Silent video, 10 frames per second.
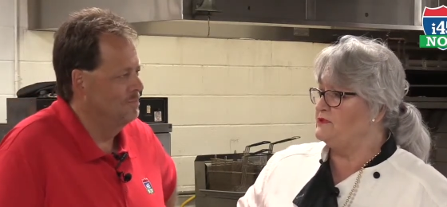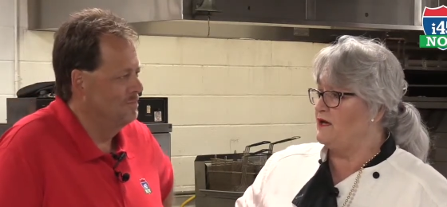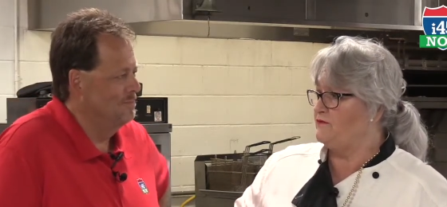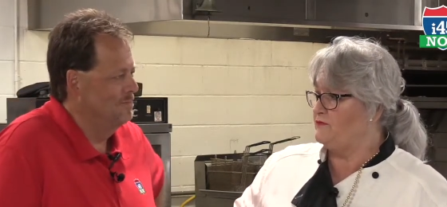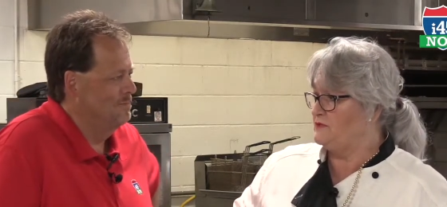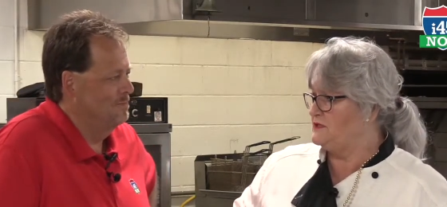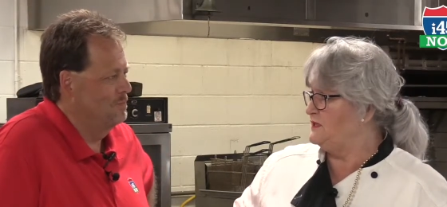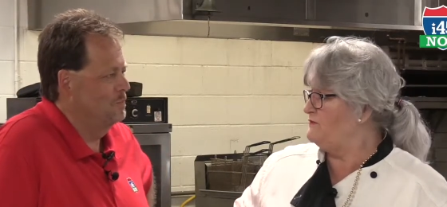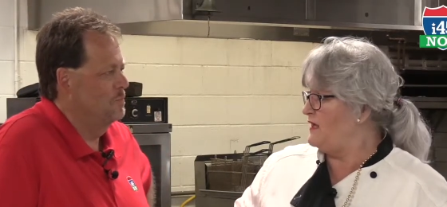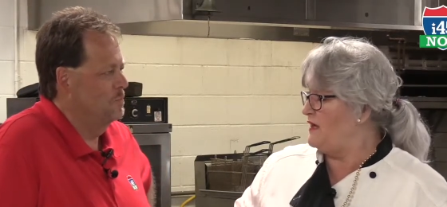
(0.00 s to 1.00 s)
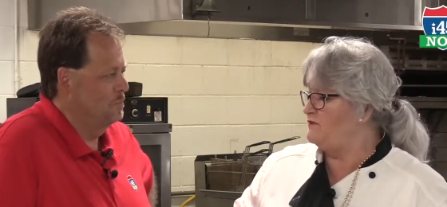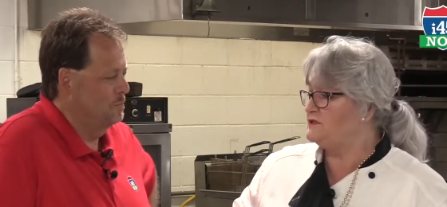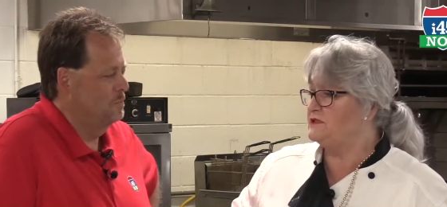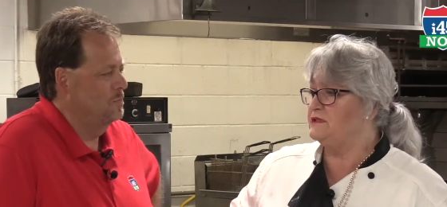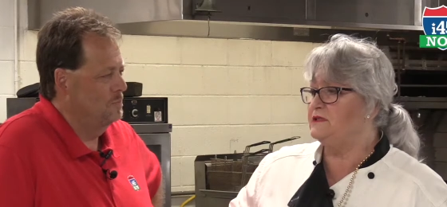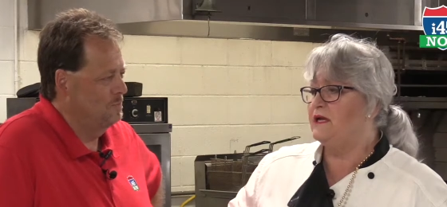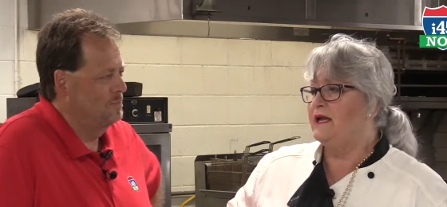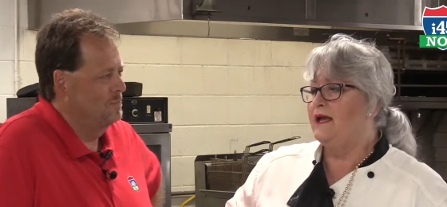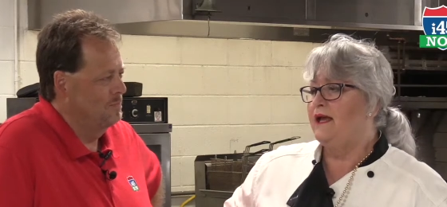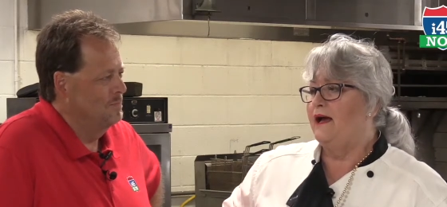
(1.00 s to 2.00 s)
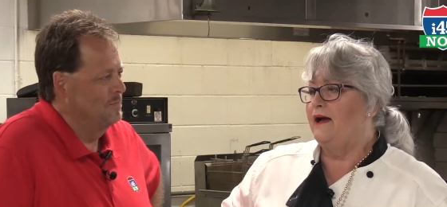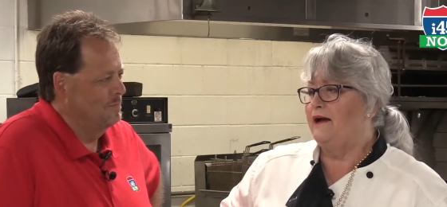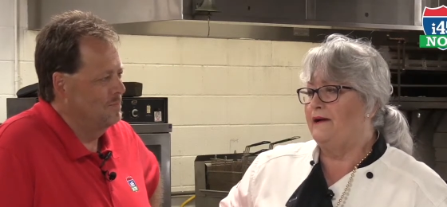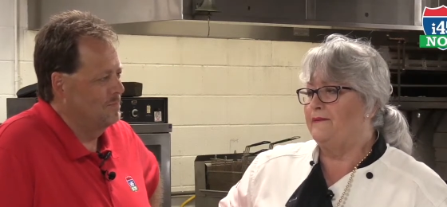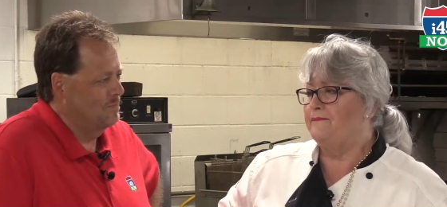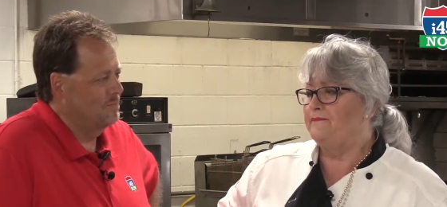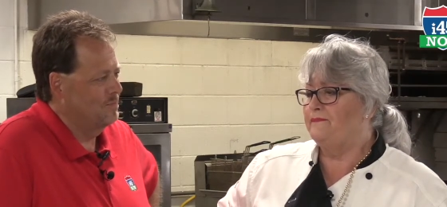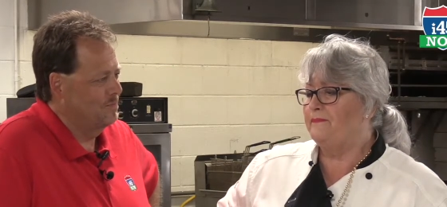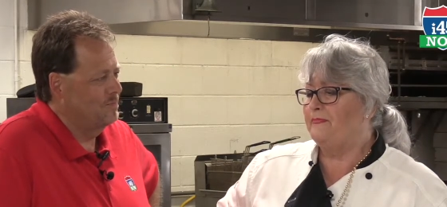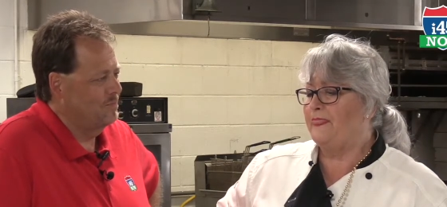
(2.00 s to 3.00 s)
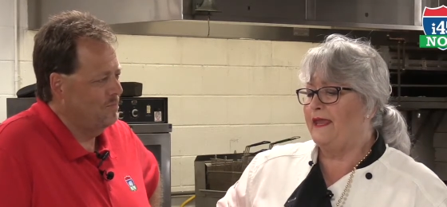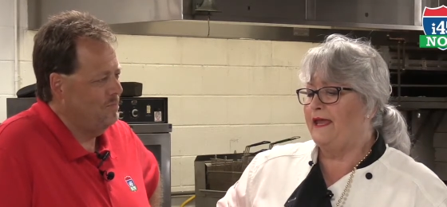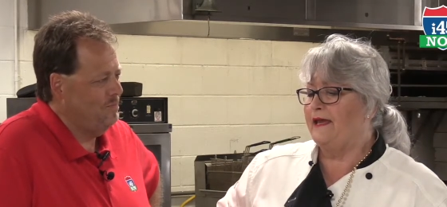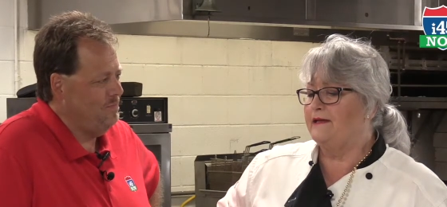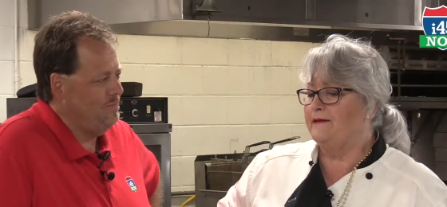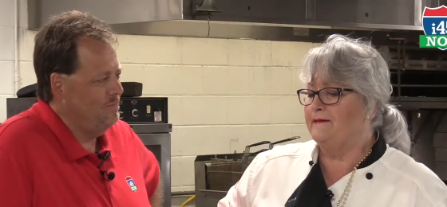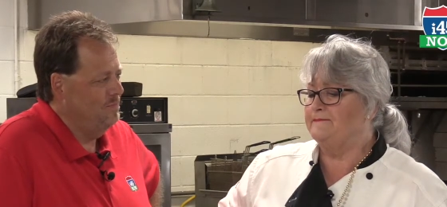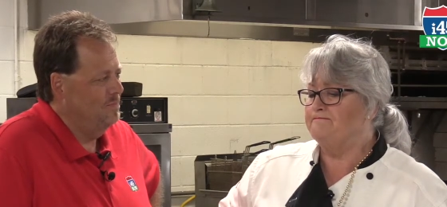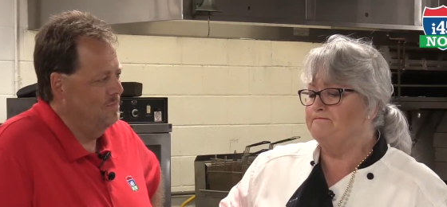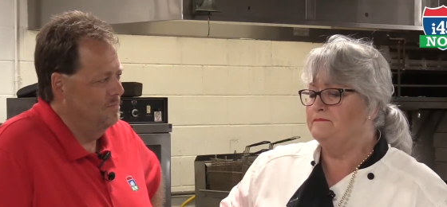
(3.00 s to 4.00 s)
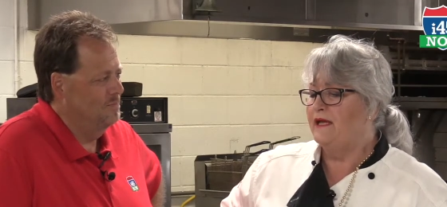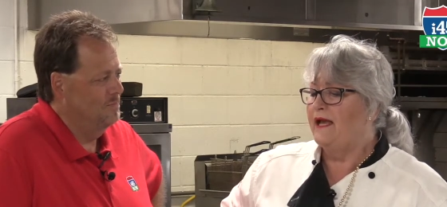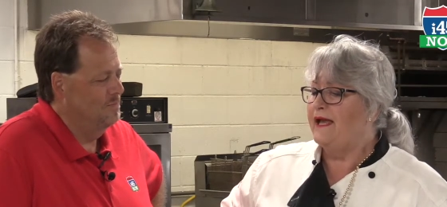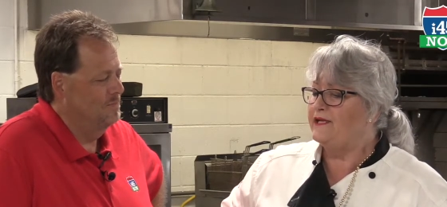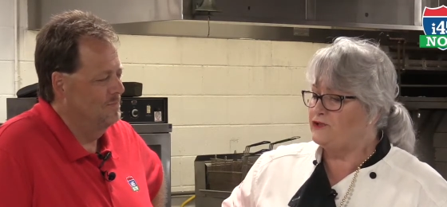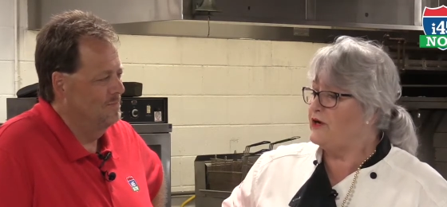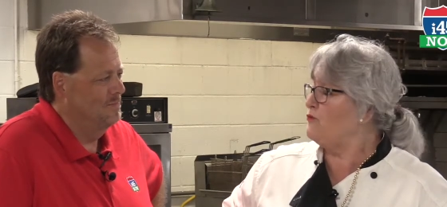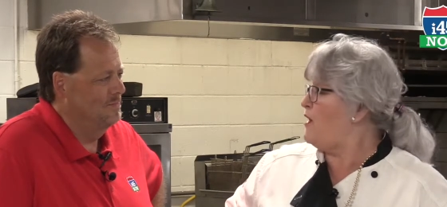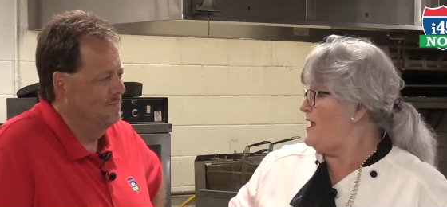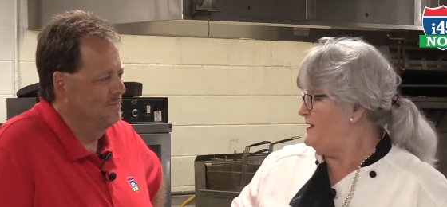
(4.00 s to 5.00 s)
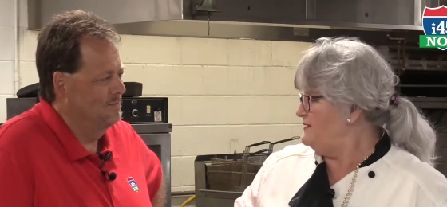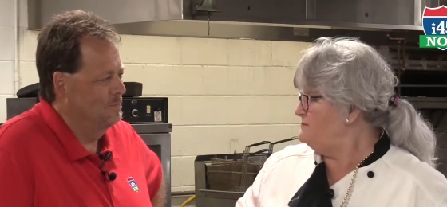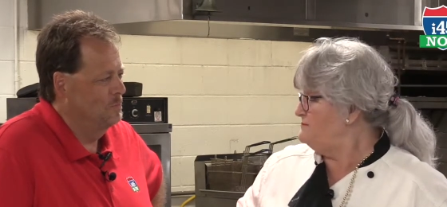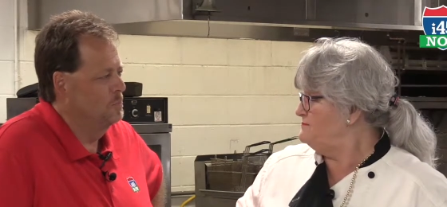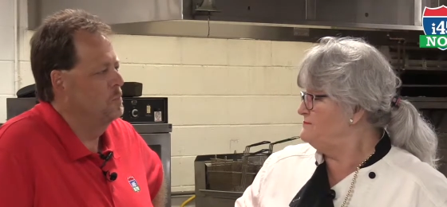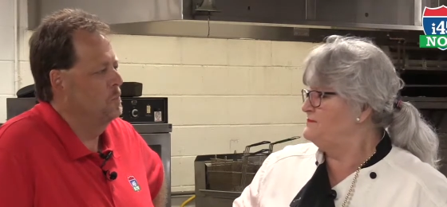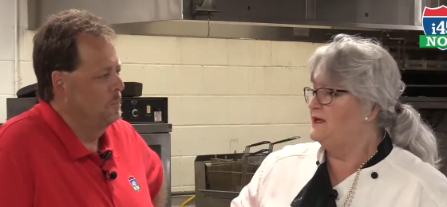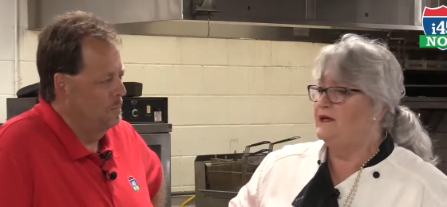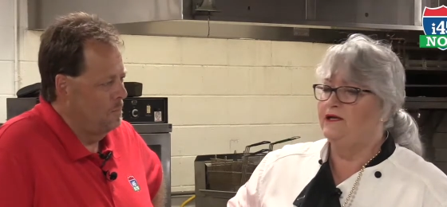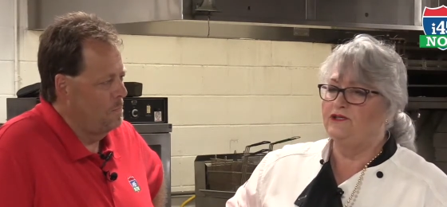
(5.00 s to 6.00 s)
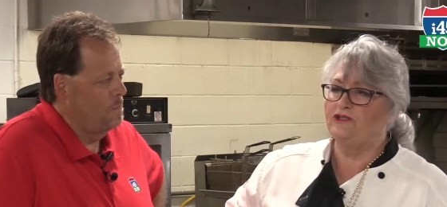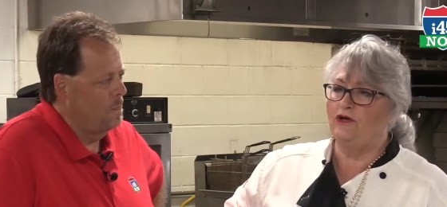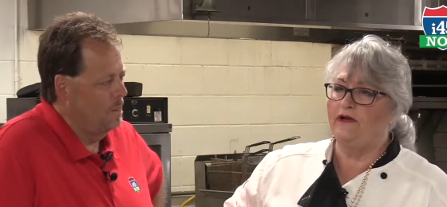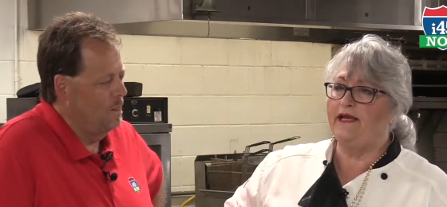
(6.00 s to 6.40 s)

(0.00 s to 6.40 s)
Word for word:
Speaker 1: retired from the city of Galveston, um, and um, he started writing. So